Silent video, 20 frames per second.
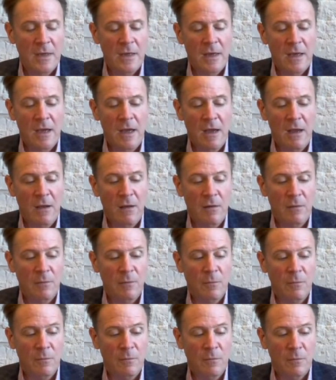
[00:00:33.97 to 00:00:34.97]

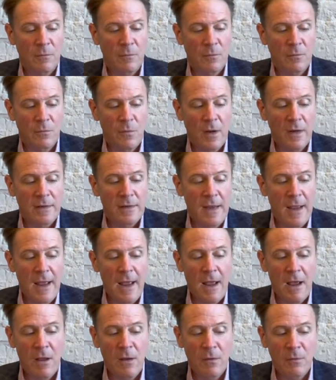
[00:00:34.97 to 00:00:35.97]
Right
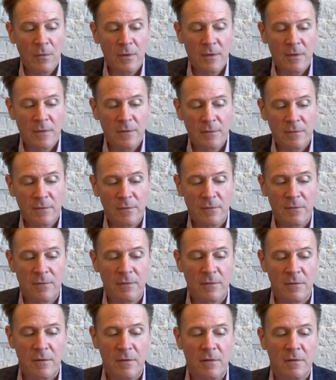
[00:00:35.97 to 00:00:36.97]
now
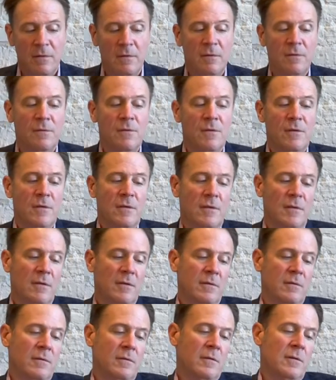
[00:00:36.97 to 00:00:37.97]
in
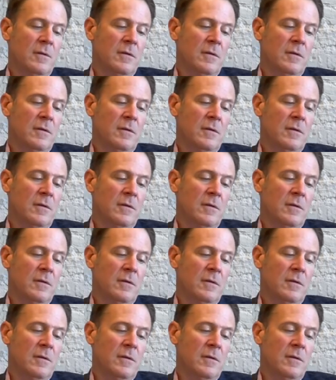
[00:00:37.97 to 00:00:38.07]
the